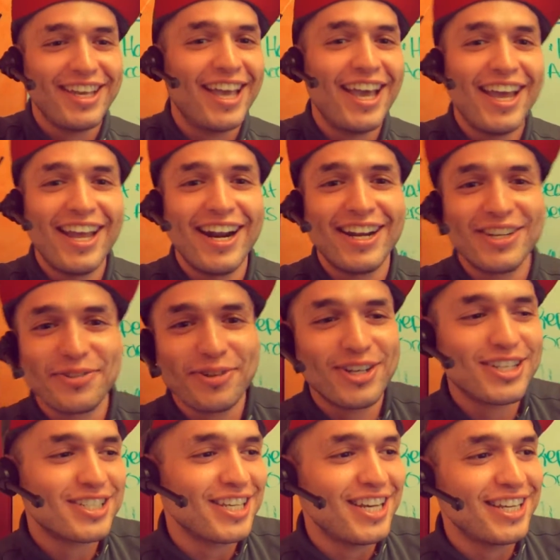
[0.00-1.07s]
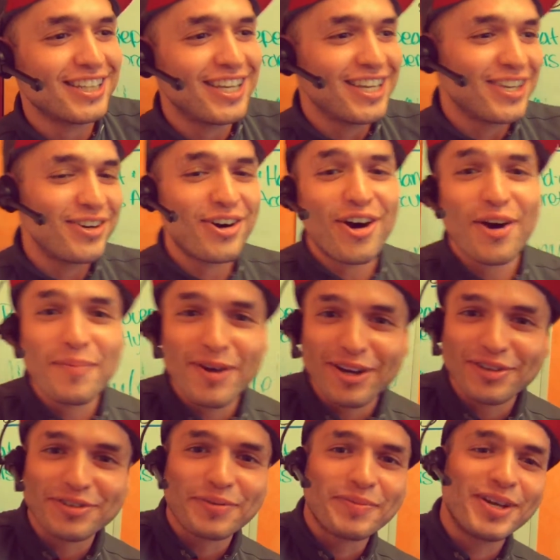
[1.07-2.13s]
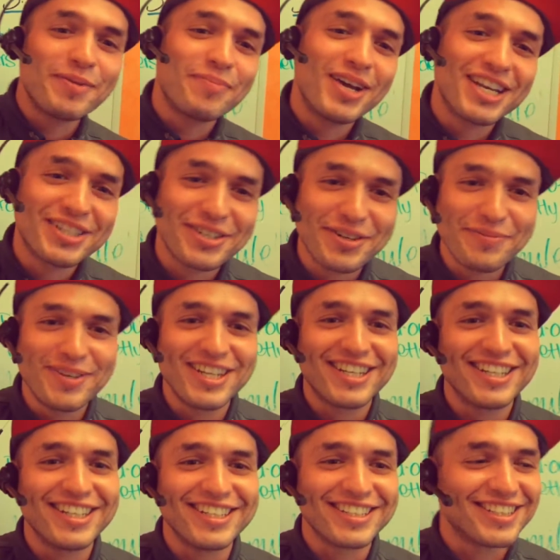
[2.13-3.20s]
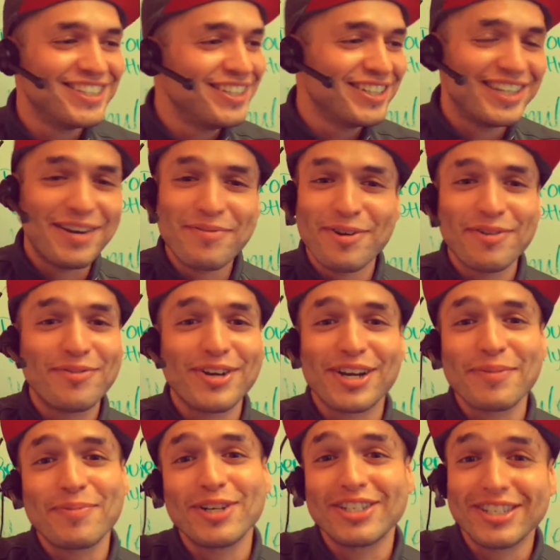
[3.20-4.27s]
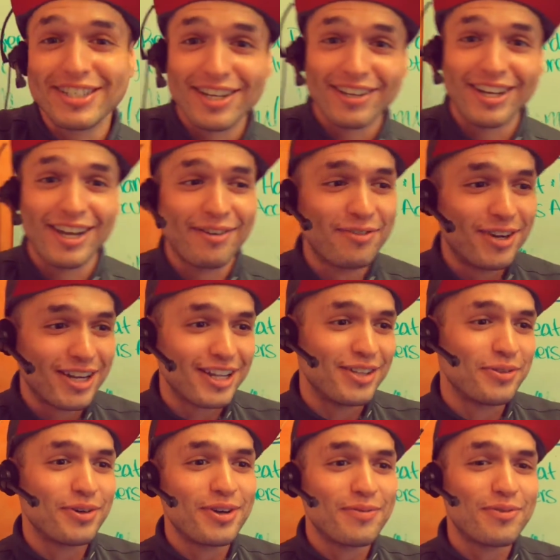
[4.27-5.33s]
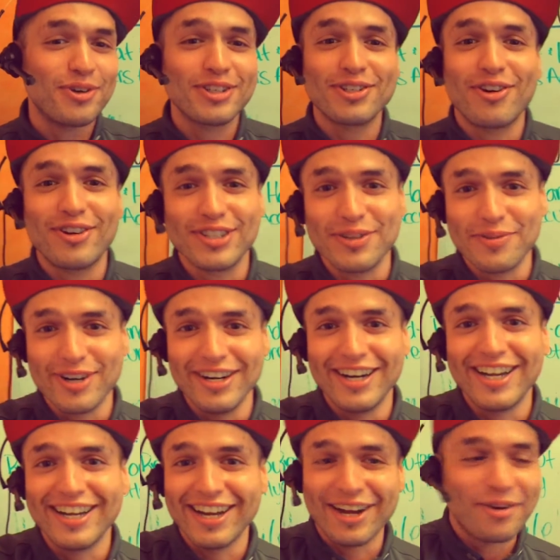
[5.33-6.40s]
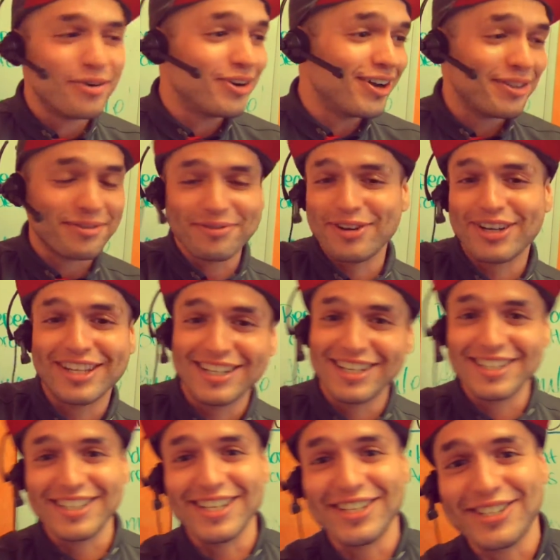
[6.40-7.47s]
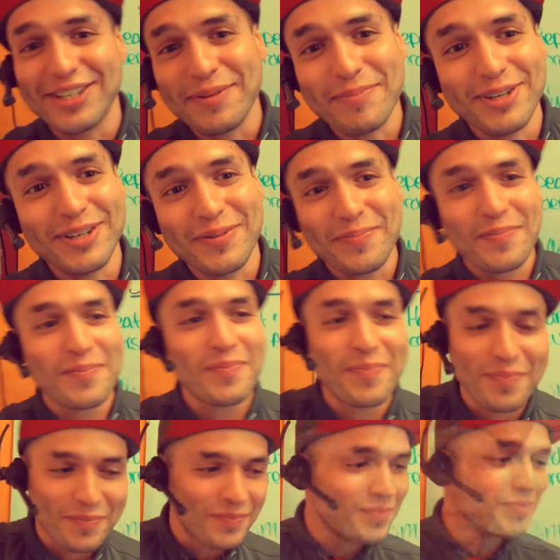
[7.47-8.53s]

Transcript: And I just want to say thank you to Armel for being patient with me because that motherfucker pushes out like fucking three or four songs in one night. I don't know how the fuck he does shit.